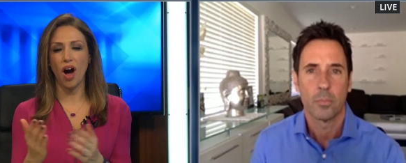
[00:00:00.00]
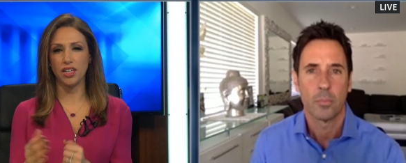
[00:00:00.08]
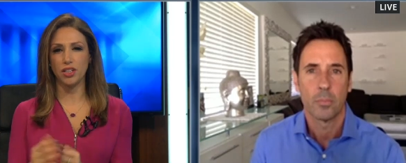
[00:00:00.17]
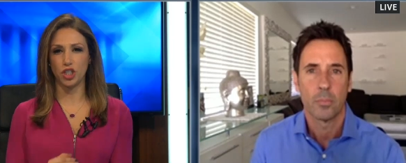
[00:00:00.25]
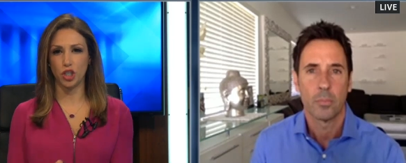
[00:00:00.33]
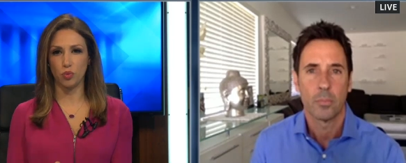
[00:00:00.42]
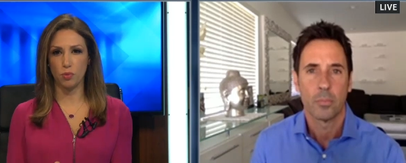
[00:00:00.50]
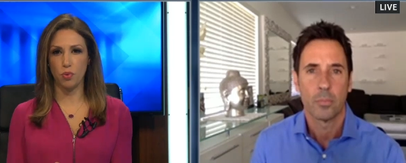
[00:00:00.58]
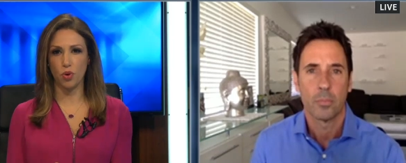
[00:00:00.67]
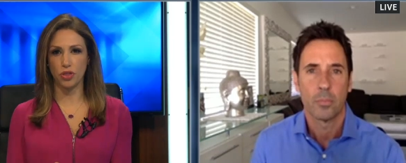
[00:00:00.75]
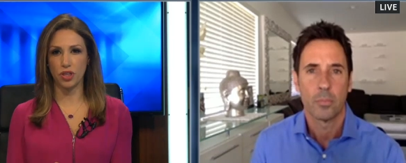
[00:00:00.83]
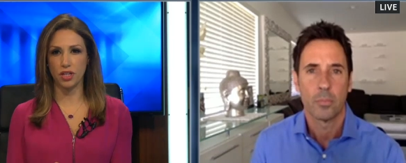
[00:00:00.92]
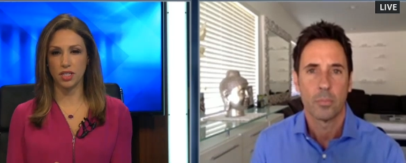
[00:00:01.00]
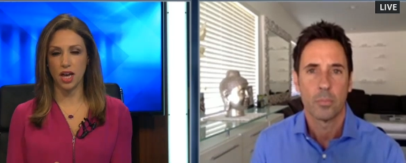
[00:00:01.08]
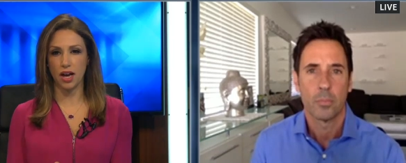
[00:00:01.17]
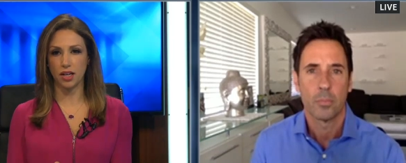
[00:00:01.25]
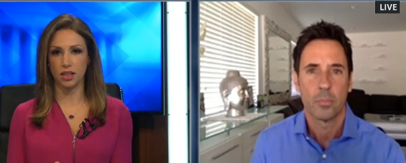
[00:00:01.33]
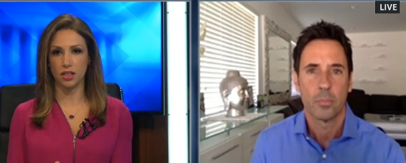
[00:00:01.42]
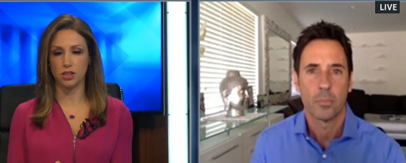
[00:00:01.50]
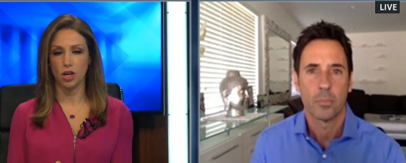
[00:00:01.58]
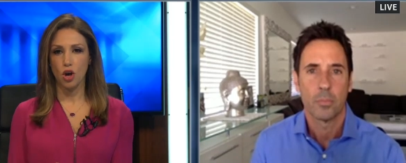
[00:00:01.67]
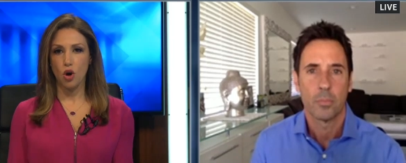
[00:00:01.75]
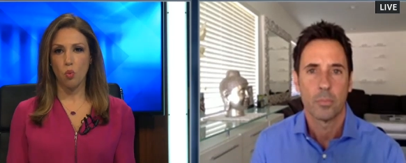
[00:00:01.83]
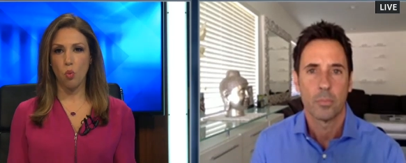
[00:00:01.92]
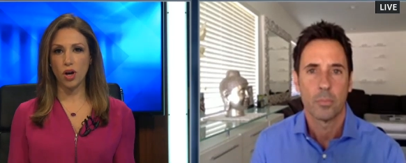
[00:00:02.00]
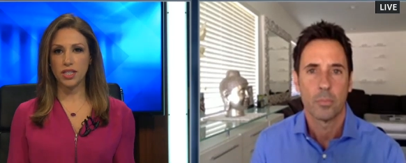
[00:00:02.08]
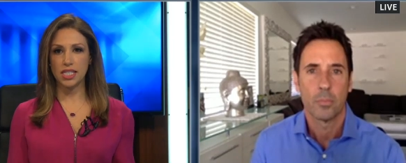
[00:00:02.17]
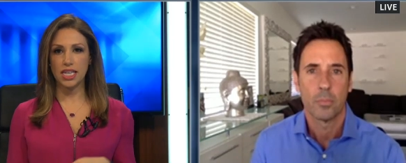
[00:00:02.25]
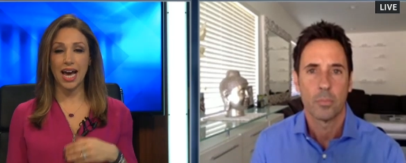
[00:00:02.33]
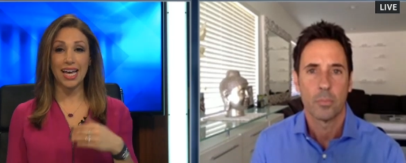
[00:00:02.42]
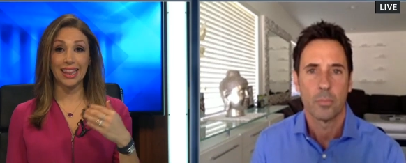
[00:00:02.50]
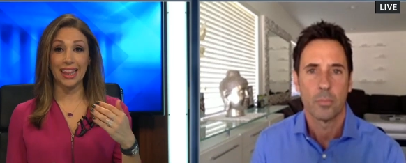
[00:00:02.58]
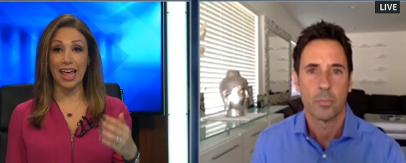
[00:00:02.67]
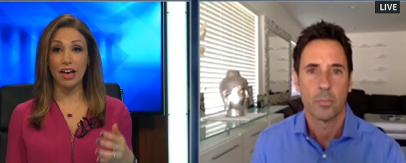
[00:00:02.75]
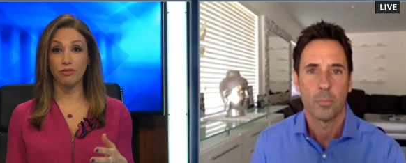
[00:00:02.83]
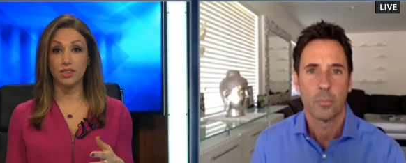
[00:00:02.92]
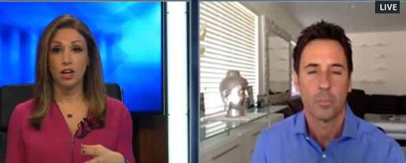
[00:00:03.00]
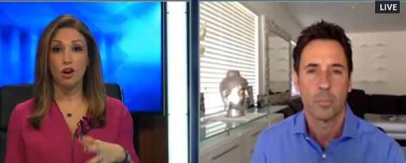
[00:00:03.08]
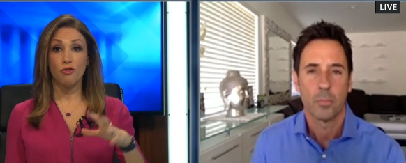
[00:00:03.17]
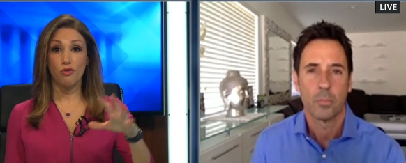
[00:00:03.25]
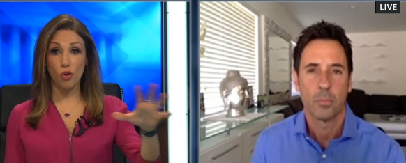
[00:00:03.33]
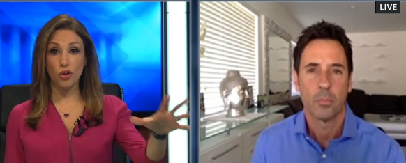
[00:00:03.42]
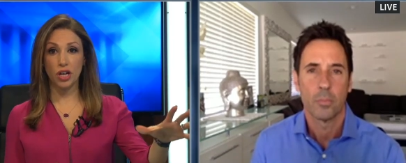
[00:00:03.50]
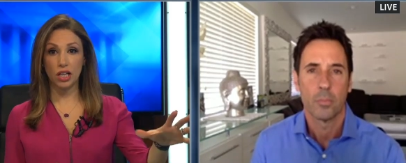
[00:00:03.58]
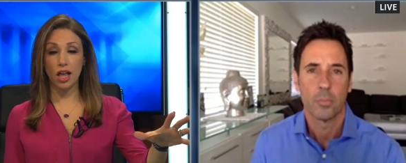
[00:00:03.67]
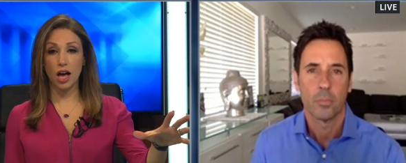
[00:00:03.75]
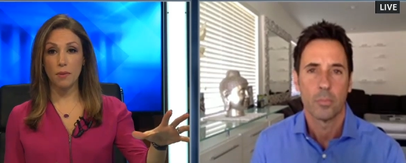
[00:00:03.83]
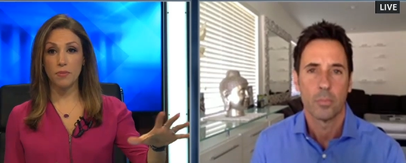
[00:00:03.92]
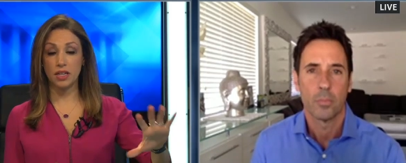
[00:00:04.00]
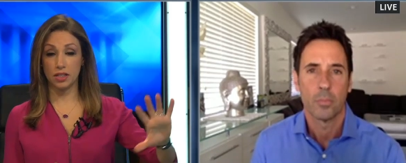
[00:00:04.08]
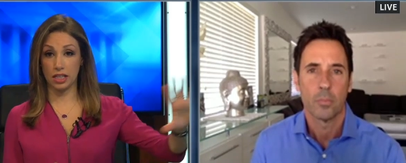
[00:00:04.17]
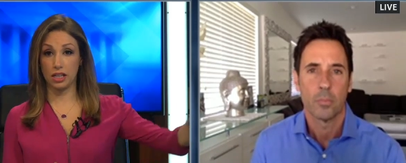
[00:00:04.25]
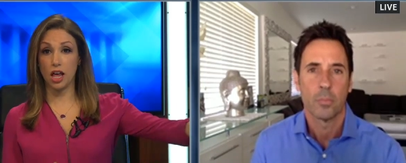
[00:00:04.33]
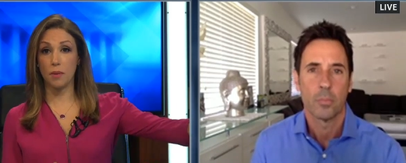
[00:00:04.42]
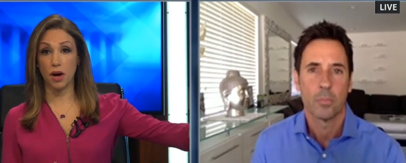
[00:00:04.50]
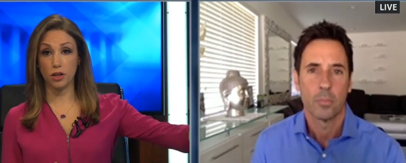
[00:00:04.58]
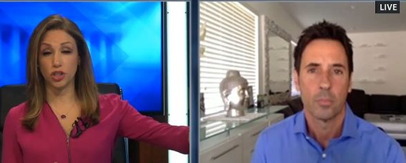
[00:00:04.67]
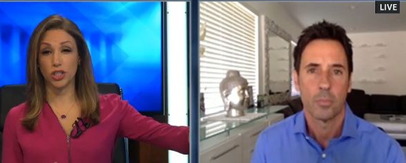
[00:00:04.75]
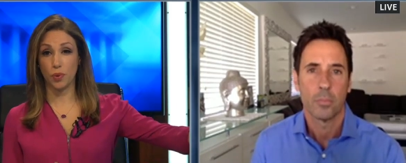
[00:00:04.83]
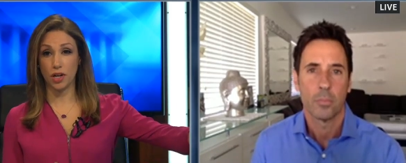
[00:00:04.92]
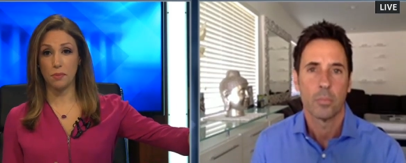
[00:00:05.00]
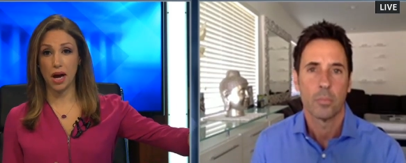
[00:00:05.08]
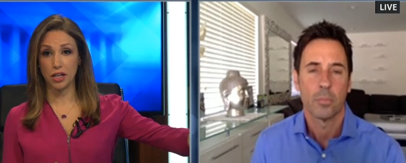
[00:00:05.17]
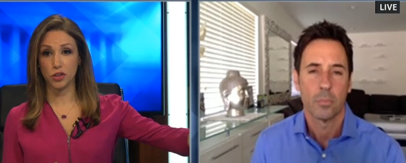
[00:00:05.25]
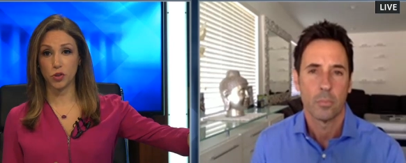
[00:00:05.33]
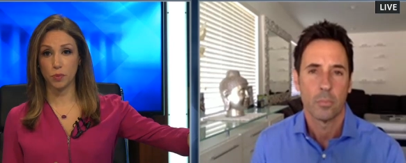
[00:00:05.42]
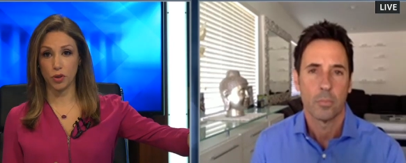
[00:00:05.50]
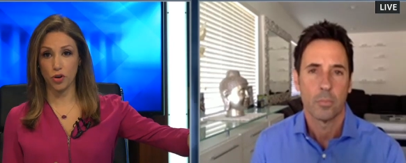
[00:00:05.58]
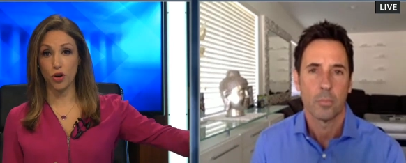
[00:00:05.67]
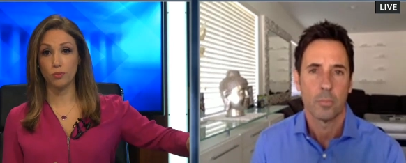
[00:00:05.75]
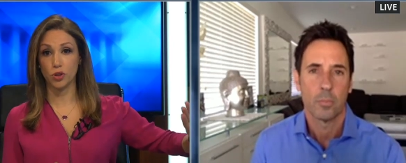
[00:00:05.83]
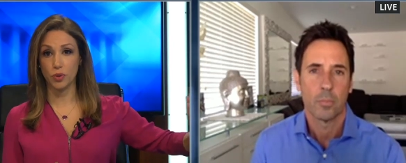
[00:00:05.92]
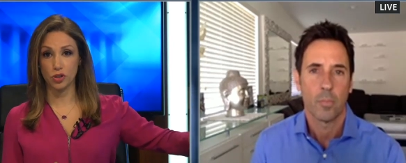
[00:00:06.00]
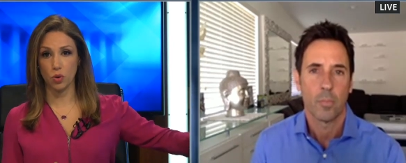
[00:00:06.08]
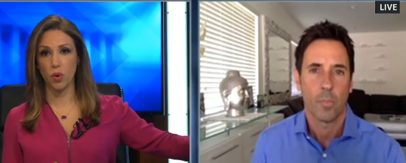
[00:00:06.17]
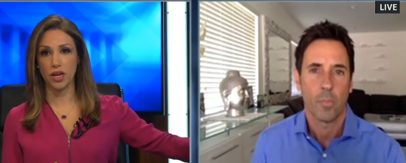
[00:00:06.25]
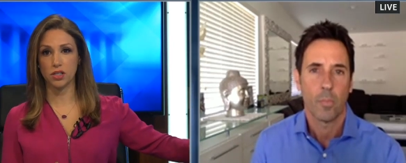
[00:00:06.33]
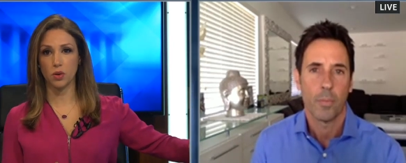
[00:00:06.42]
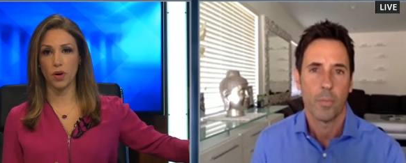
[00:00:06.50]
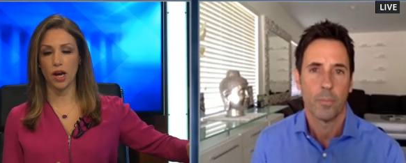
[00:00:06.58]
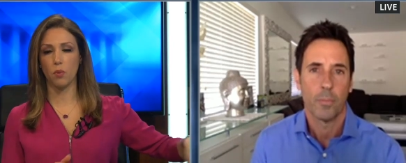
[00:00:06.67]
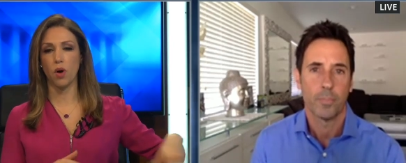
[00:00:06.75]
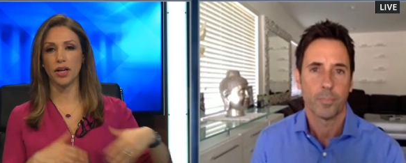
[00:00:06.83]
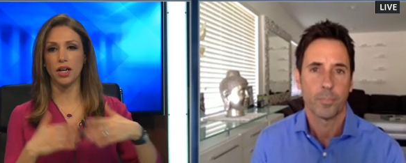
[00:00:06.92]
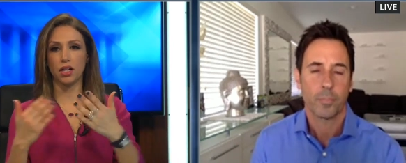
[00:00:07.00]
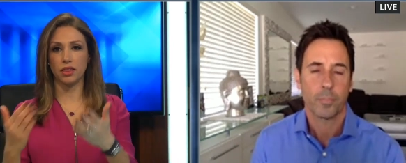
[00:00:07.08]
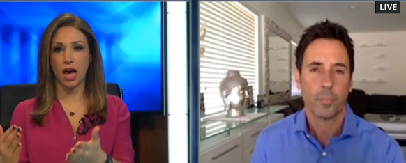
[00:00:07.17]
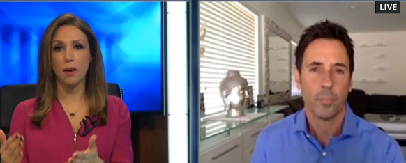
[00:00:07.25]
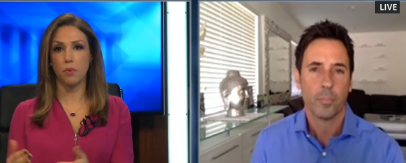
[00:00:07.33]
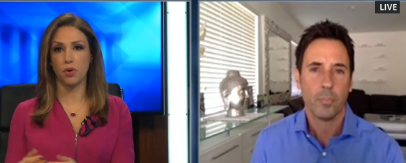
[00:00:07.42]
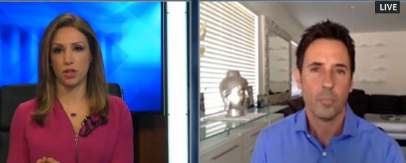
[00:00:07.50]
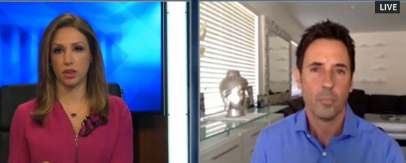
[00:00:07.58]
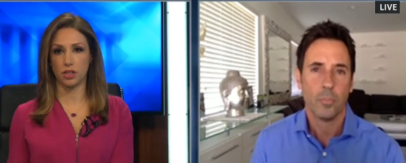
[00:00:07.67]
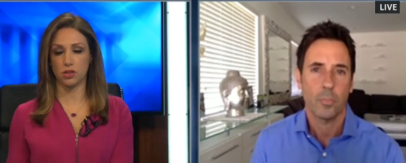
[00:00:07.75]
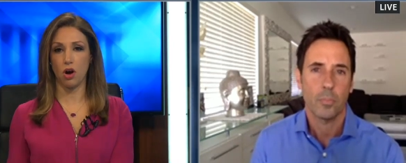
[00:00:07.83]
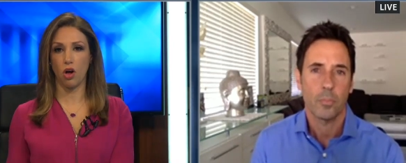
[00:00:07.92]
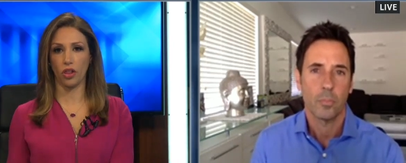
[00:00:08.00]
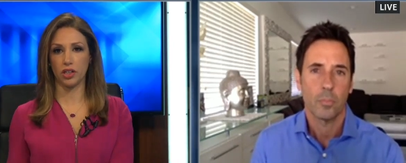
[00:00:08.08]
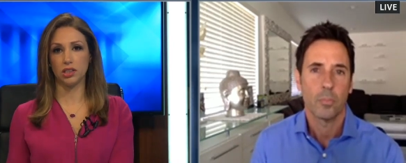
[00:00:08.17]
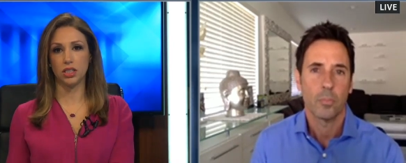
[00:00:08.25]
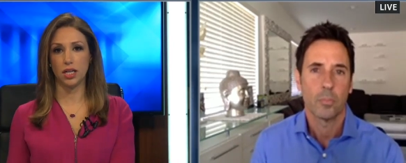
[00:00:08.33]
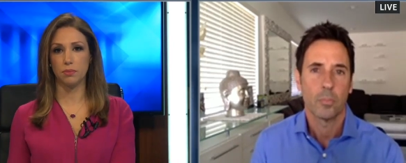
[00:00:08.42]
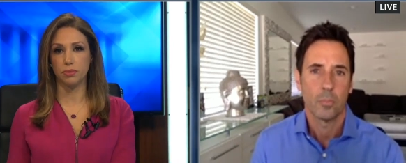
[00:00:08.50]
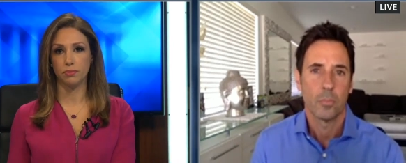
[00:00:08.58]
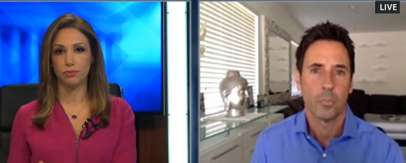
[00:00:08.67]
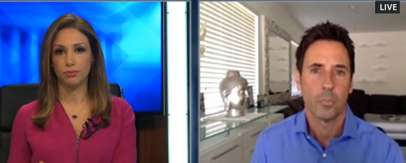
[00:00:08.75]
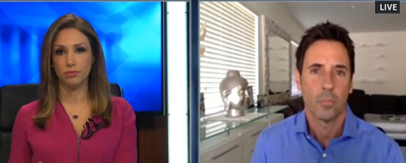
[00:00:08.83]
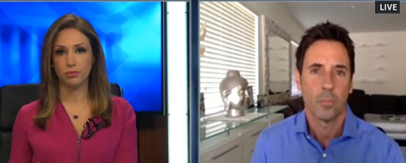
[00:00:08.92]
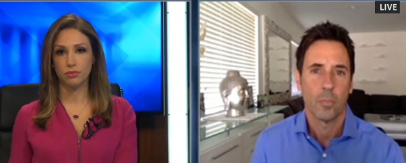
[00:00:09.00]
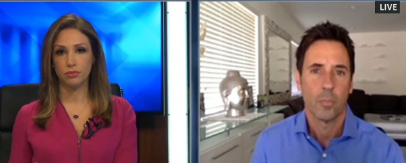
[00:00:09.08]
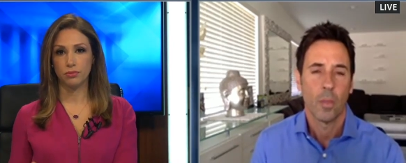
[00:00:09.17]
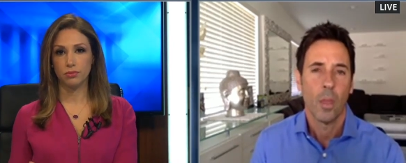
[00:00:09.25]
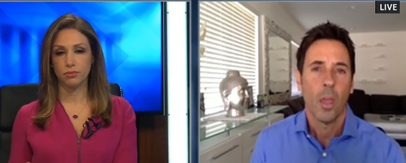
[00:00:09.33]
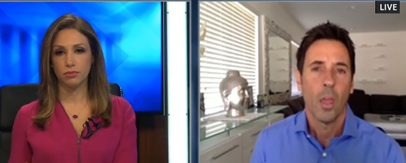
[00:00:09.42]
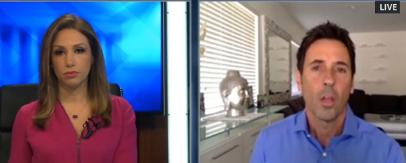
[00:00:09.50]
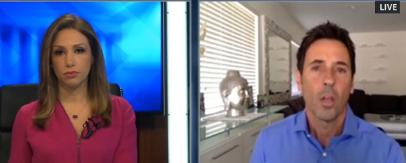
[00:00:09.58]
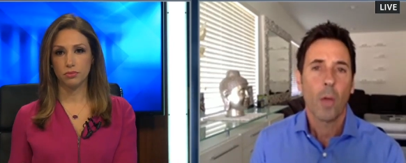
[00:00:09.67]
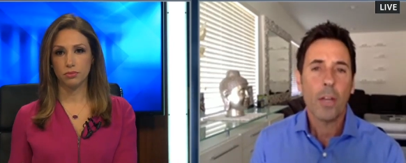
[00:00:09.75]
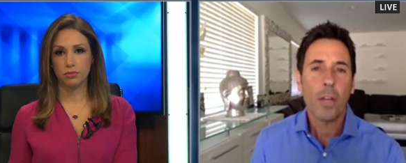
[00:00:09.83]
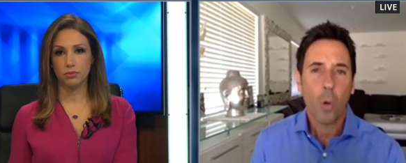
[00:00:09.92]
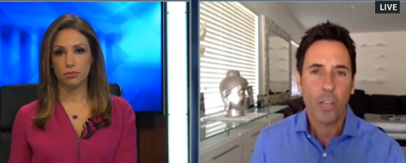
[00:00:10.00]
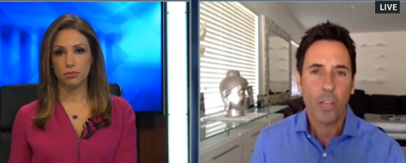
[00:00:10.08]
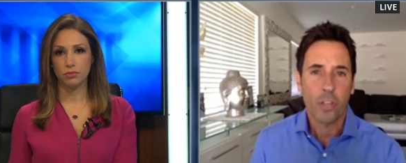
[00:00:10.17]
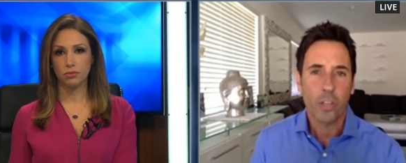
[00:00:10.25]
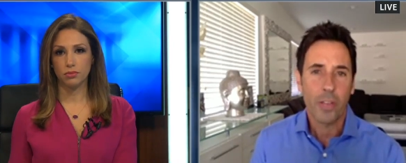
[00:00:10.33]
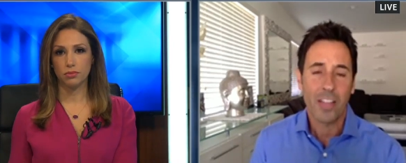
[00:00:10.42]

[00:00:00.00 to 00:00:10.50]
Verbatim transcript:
Speaker 1: why didn't she report the attack at least once he had left for the club, the, the, club 120 miles from their home, so he's a ways away. Why not at that point at least call in a tip?
Speaker 2: Great question,